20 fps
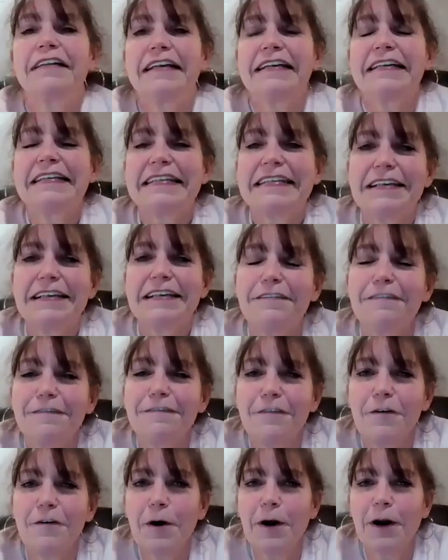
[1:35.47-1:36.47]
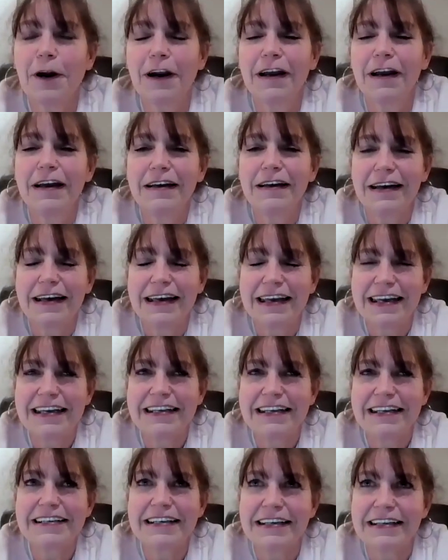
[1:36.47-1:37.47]
related stuff for, I
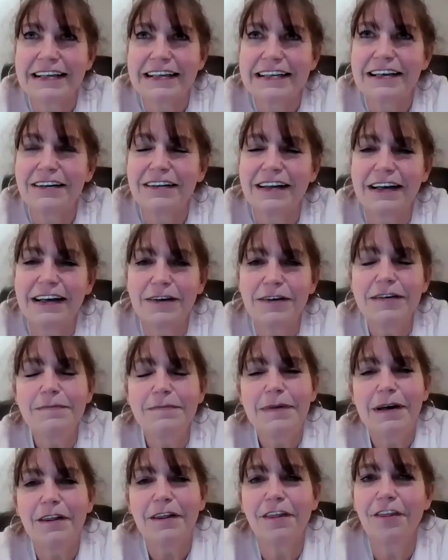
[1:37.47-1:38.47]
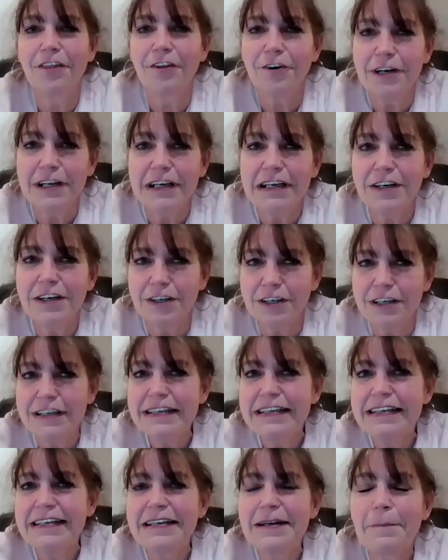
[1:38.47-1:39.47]
hate saying this out loud, about 30
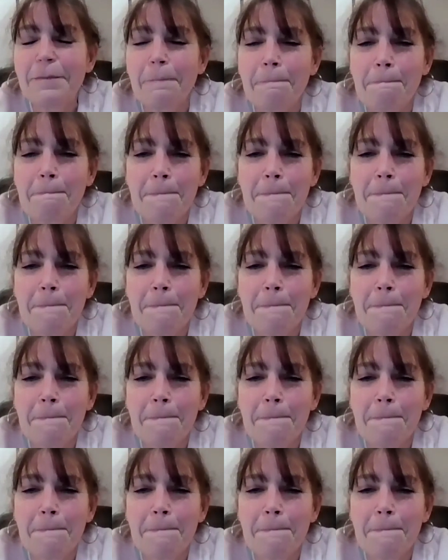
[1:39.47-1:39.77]
years.